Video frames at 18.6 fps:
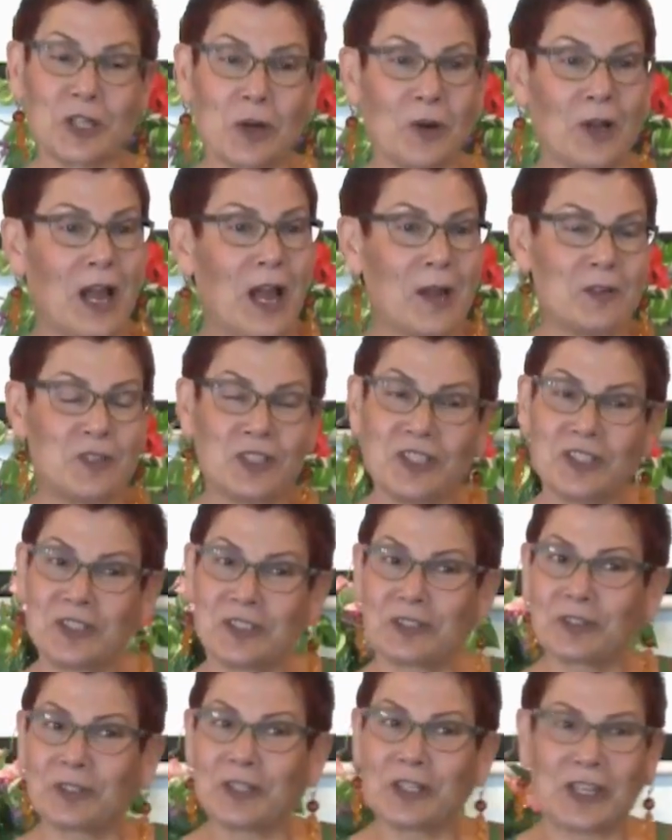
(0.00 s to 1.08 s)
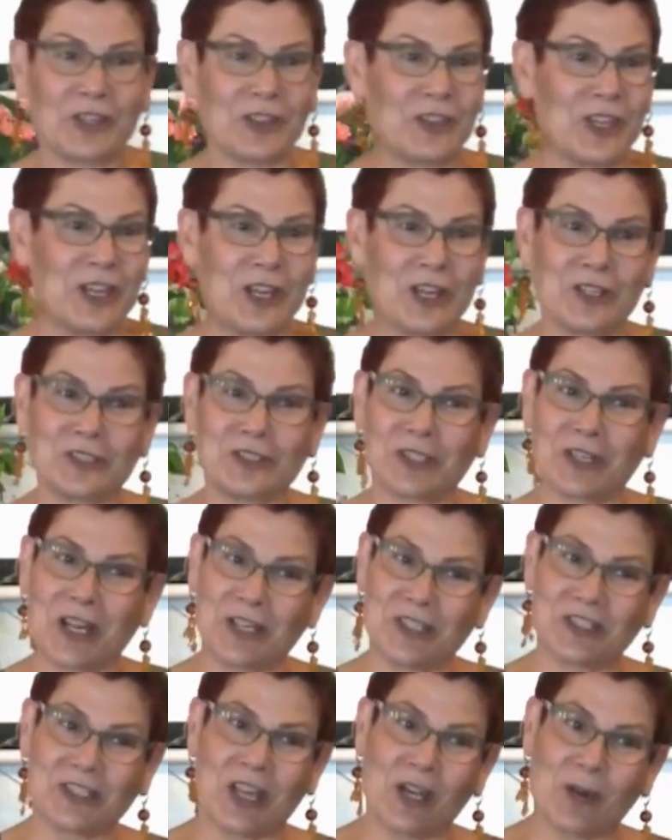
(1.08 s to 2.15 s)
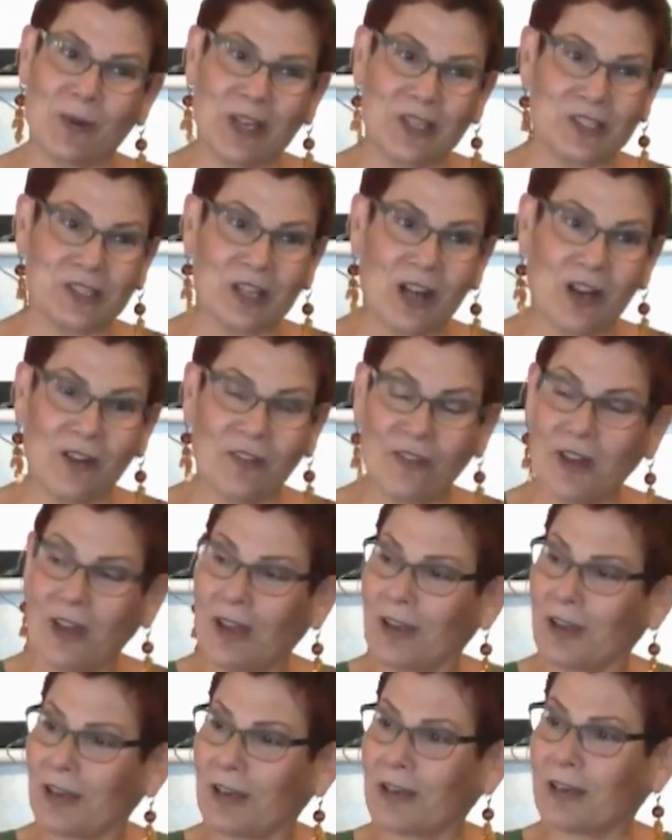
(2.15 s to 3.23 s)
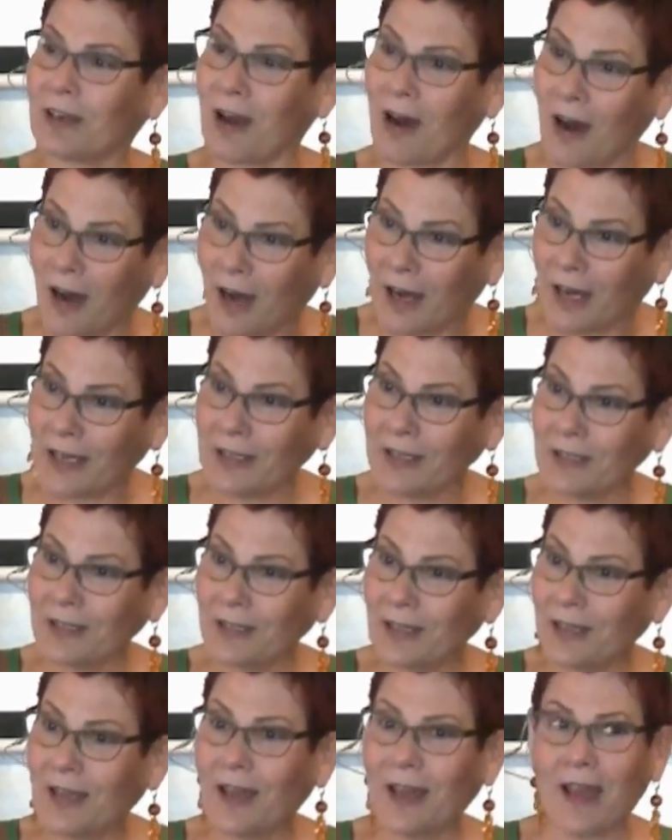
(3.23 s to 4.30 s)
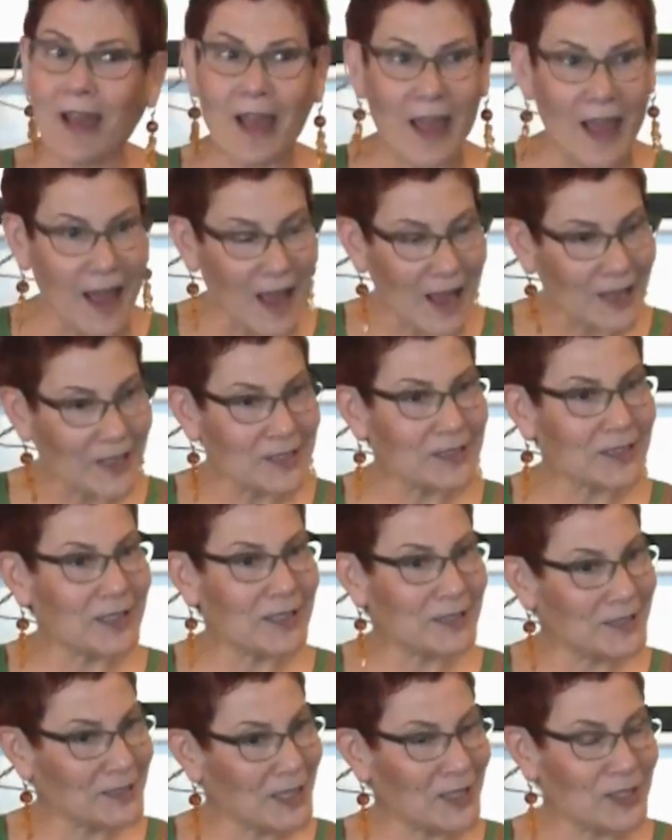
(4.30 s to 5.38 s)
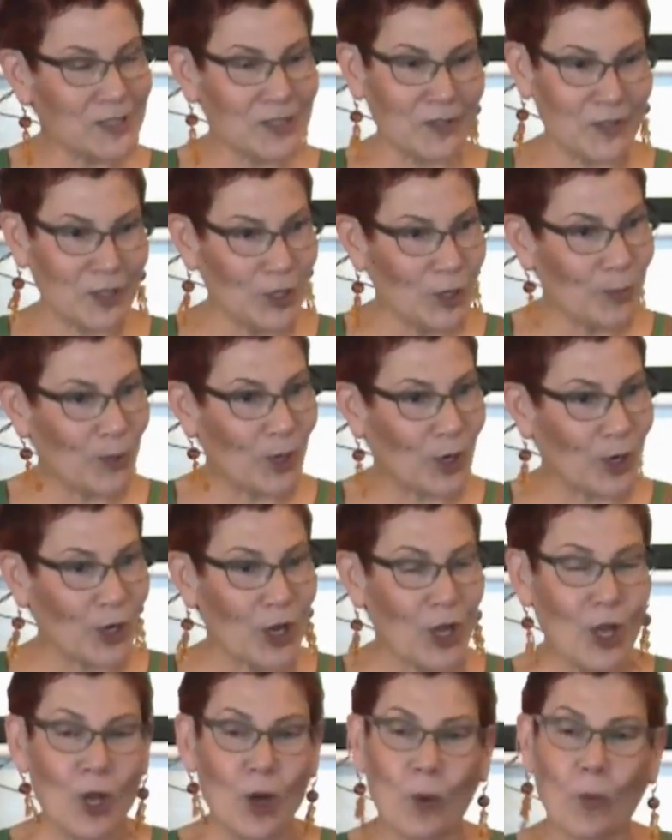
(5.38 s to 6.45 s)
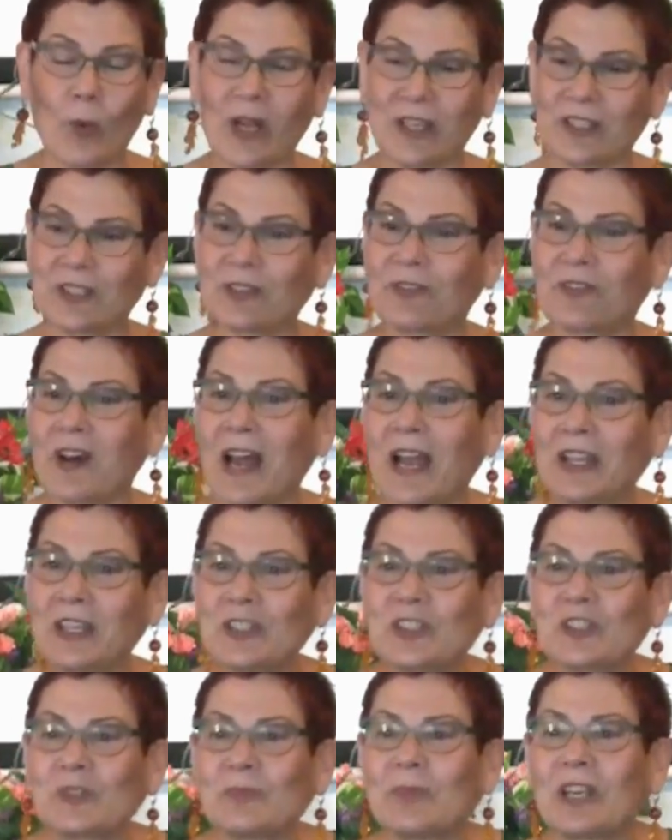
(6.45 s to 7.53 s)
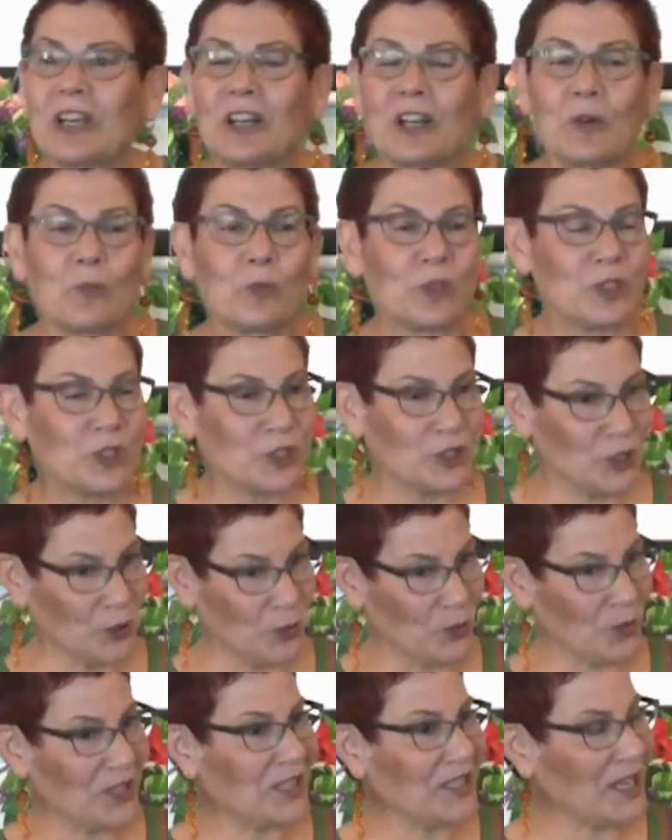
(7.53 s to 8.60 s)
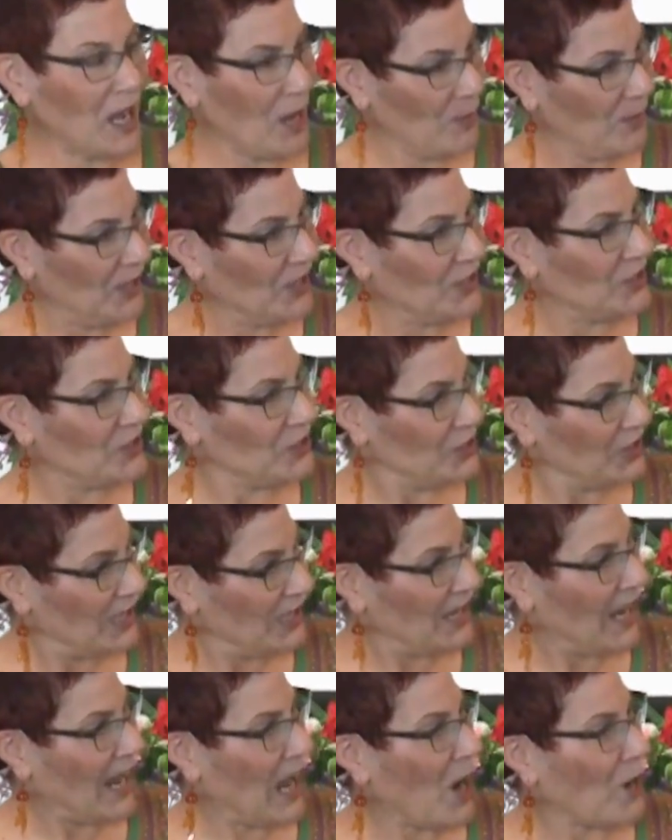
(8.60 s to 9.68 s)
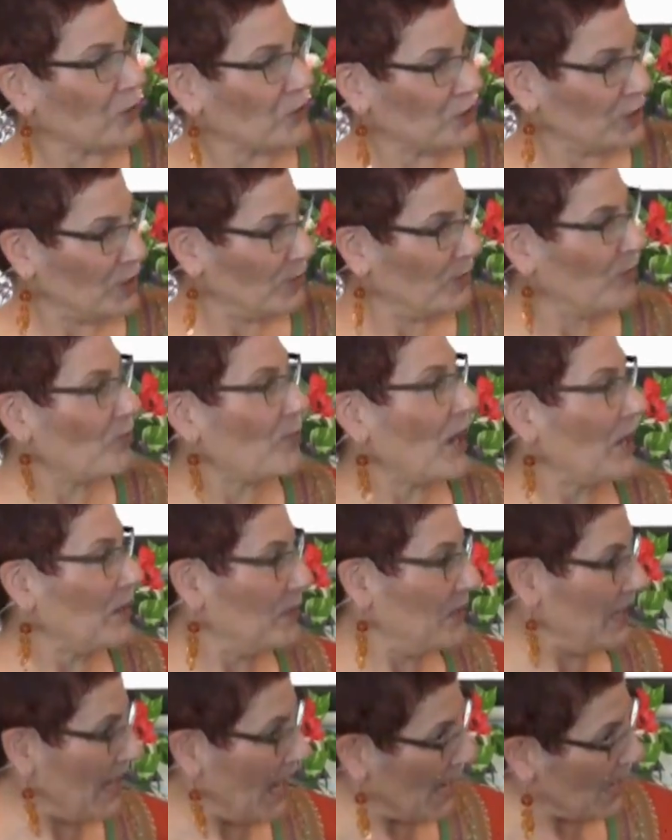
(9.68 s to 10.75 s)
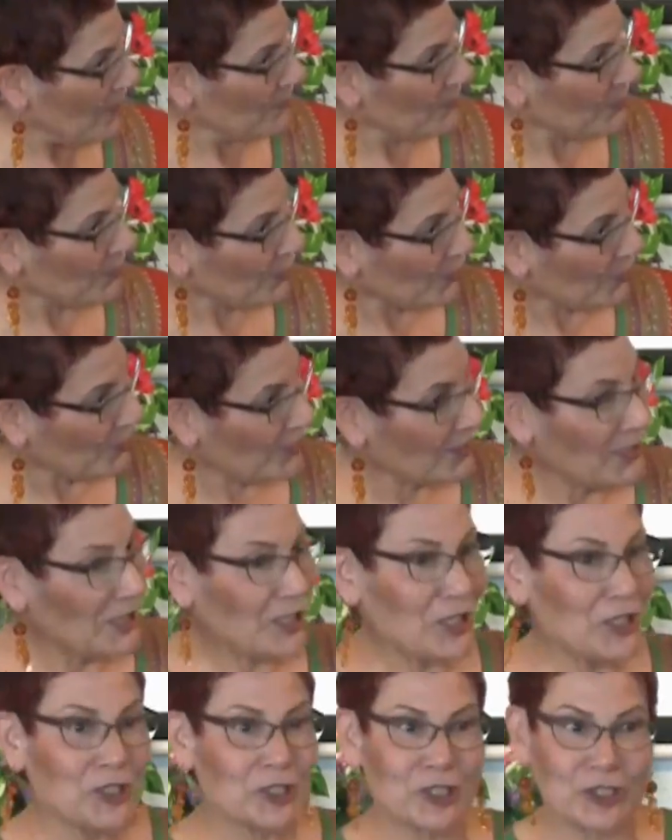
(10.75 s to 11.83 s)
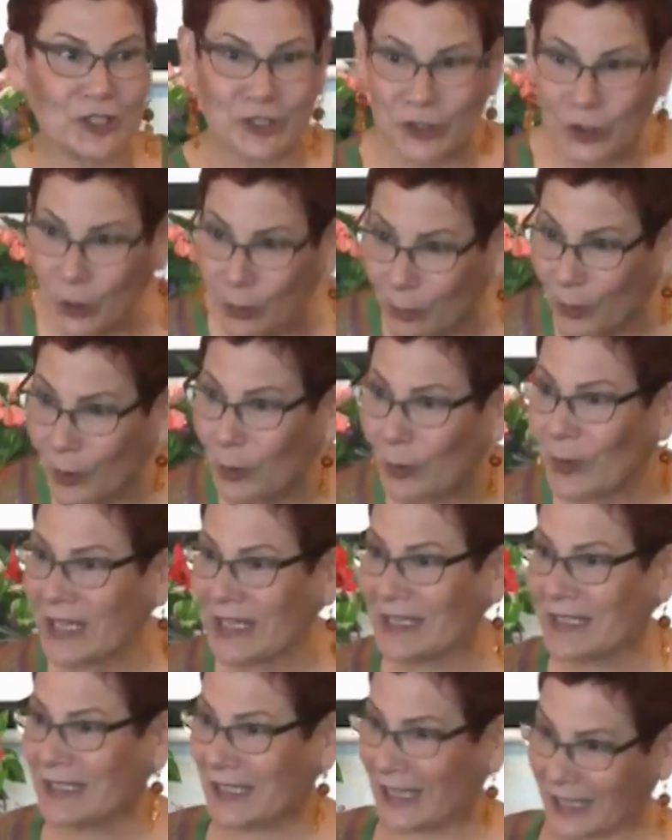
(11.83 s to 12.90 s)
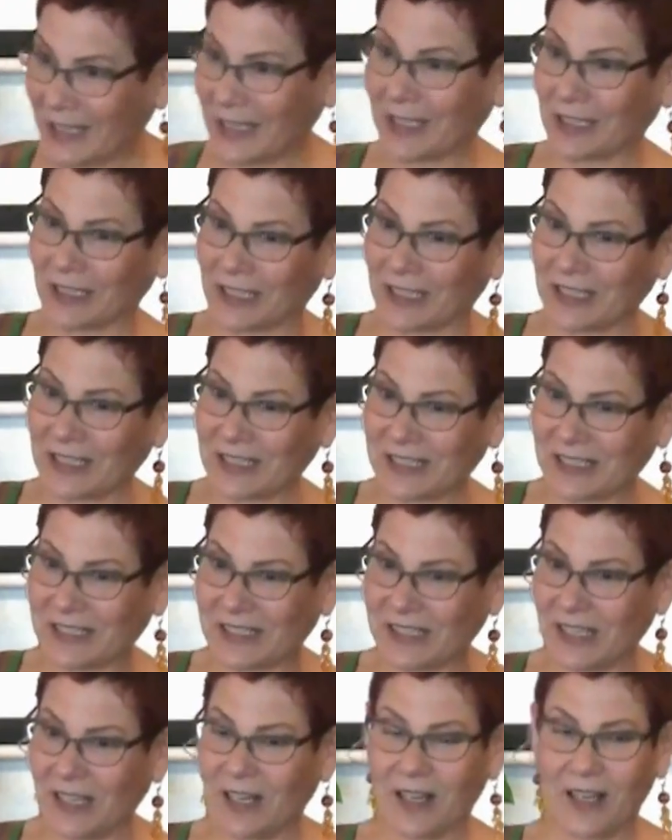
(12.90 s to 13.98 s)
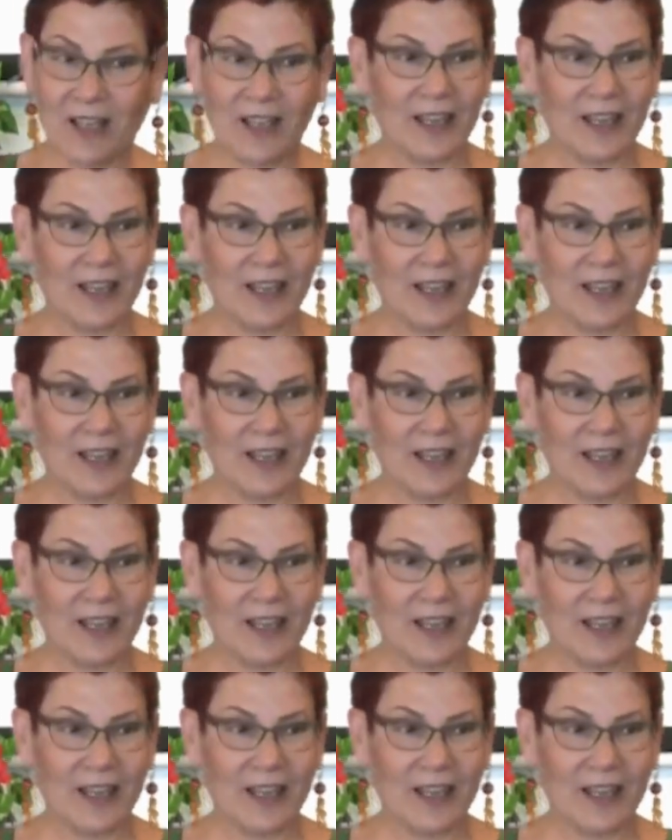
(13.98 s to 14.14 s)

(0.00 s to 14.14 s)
So I just look at things and I say to myself, God has a sense of humor. What divine spirit would do to get me to see how some of my behavior is super ridiculous